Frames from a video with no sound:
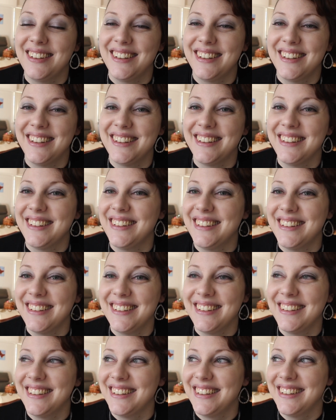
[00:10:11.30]

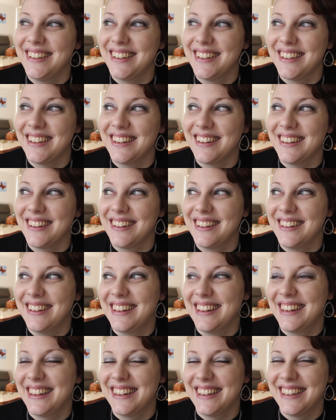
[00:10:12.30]

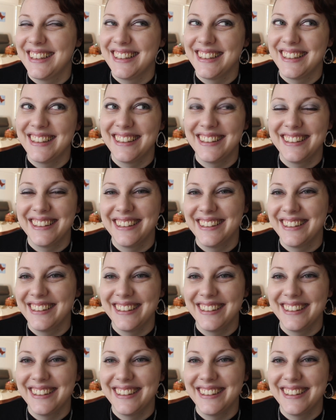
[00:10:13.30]
Nothing is said.